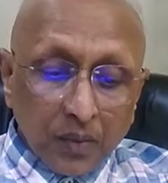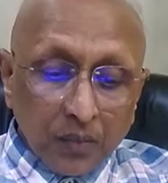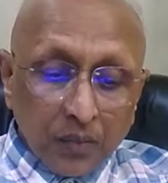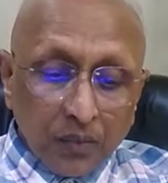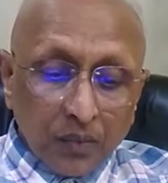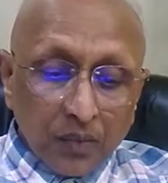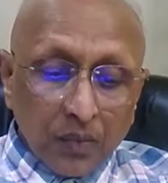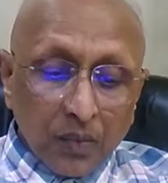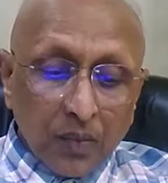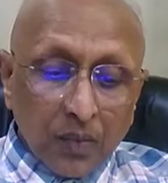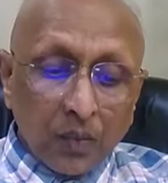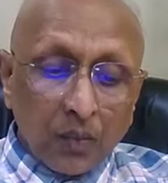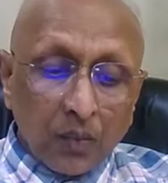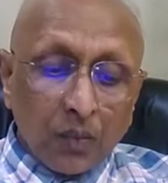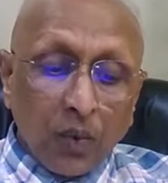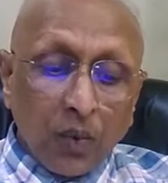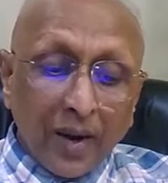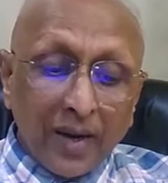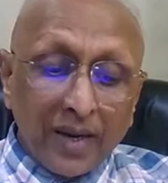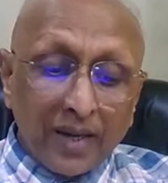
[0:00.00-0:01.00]

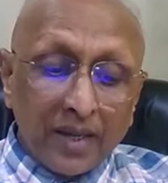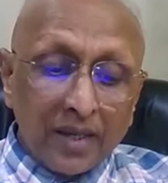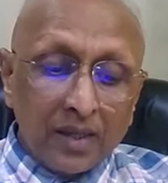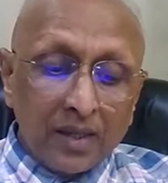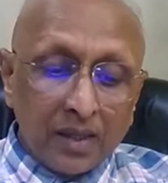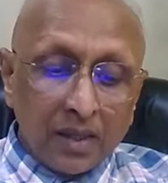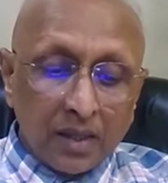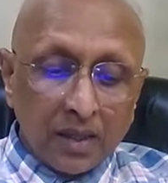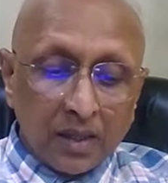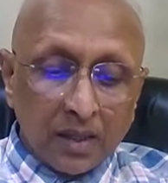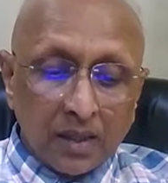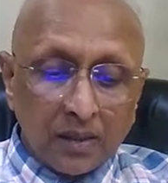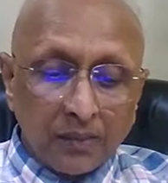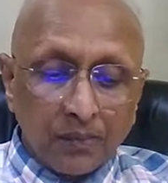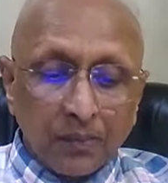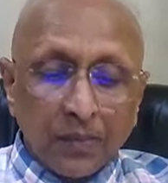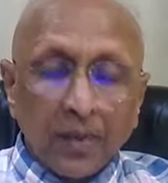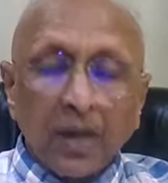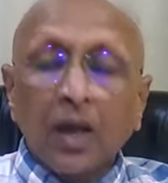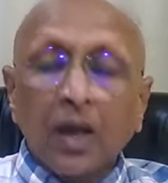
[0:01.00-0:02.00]
white in color
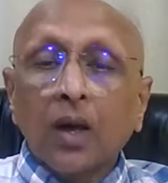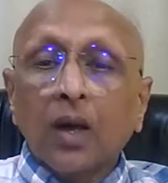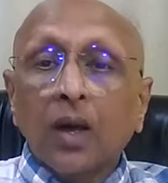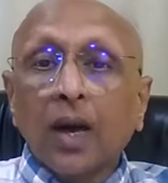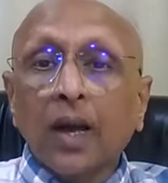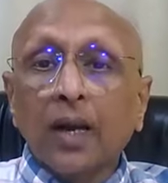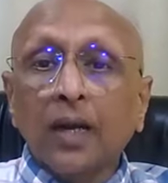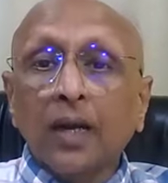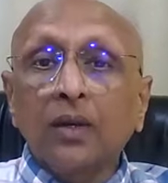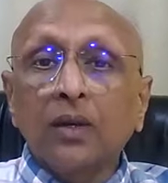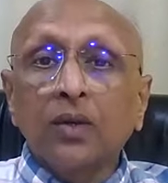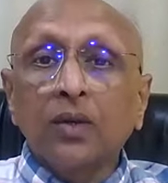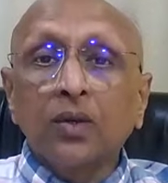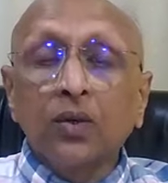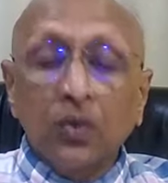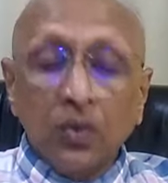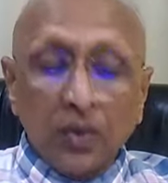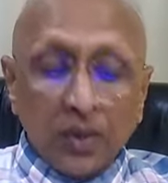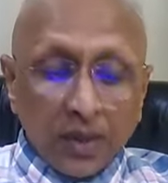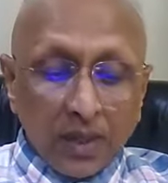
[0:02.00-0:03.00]
and
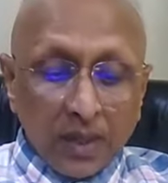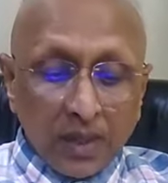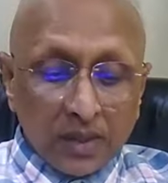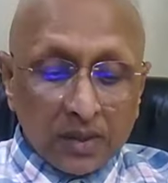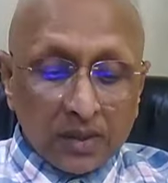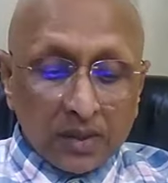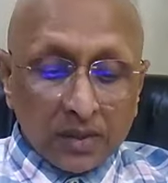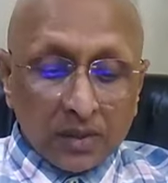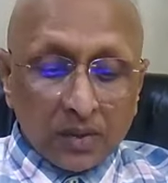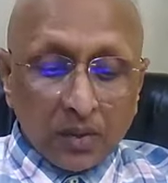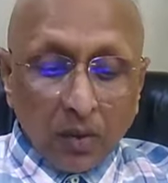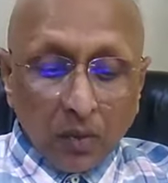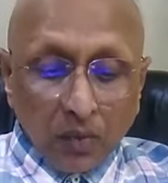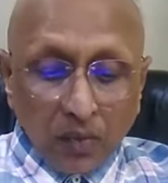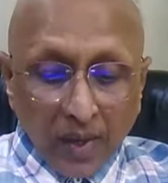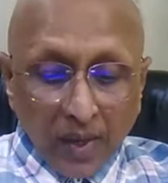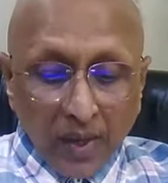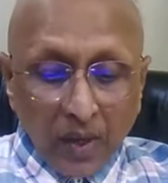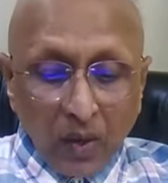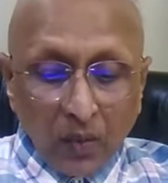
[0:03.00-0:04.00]
urine is
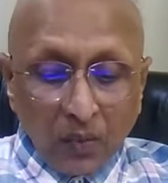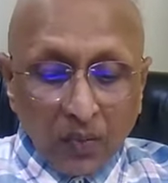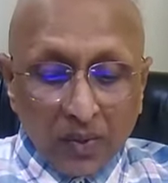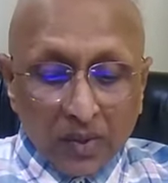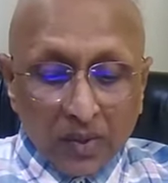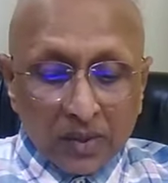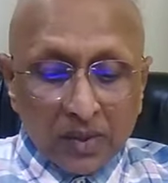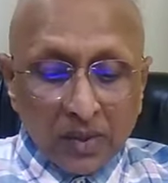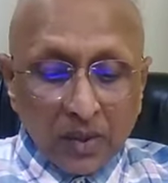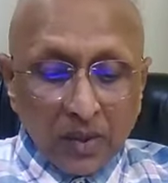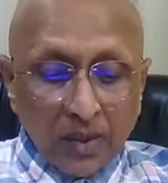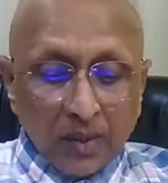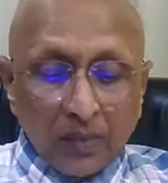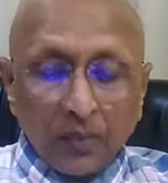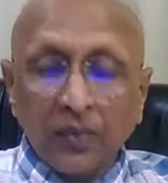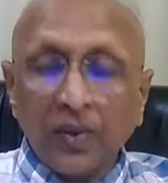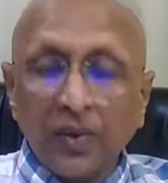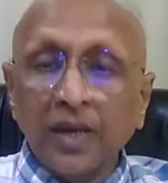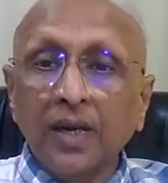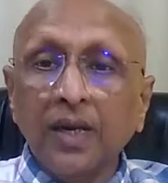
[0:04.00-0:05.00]
very offensive
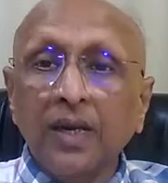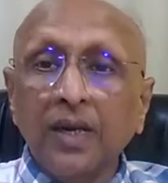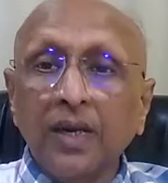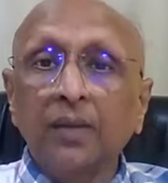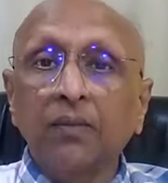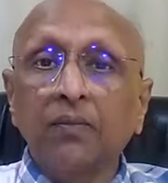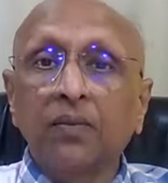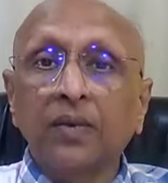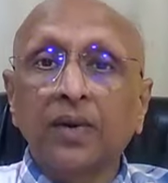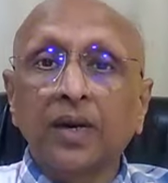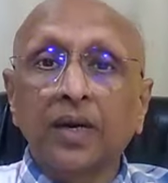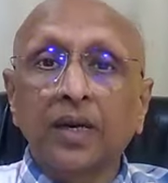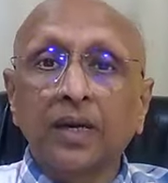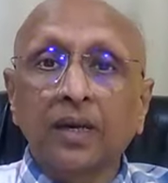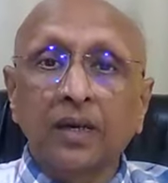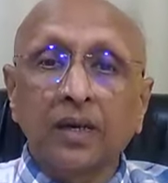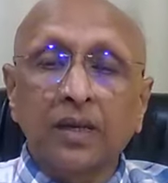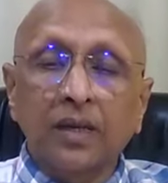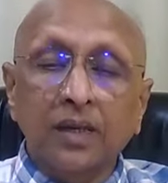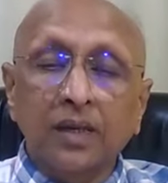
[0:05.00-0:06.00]
and very deep
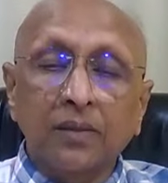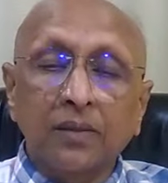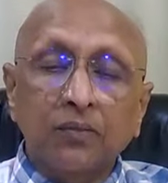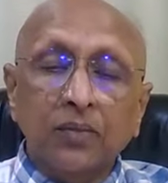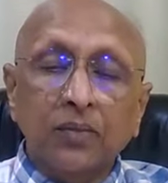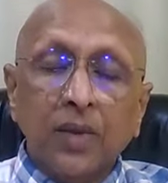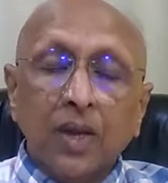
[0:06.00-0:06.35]
red color.